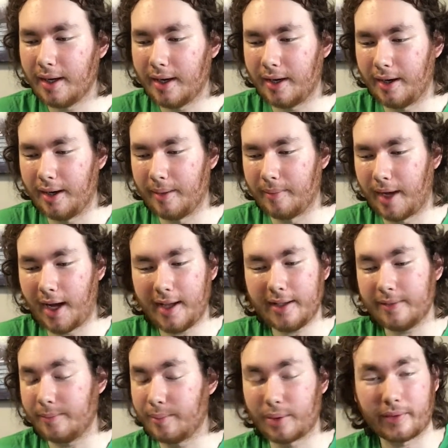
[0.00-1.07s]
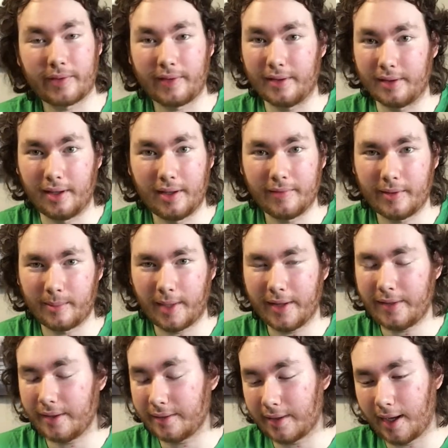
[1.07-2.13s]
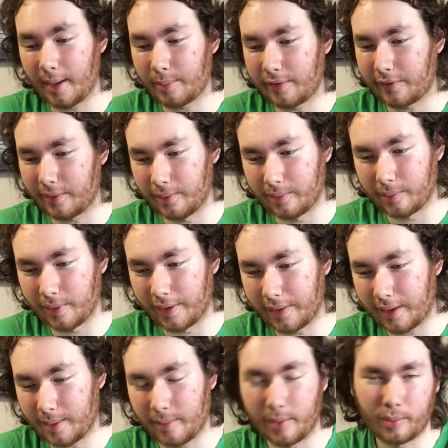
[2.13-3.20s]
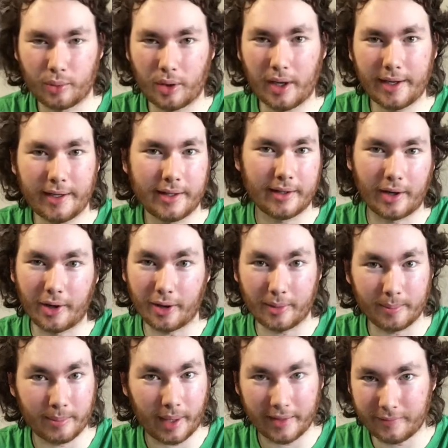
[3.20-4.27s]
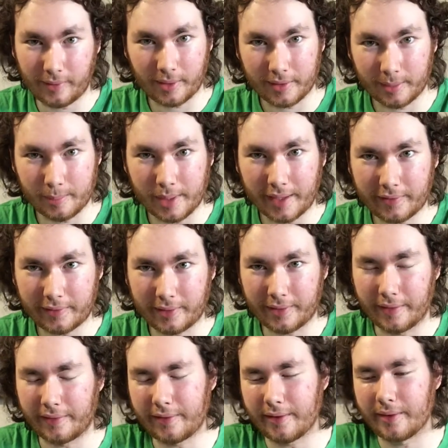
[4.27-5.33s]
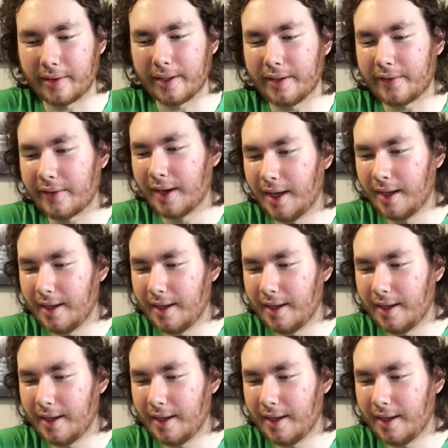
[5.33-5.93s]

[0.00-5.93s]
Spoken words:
I personally love him. I think the episodes with him and Brian are by far the best on the series.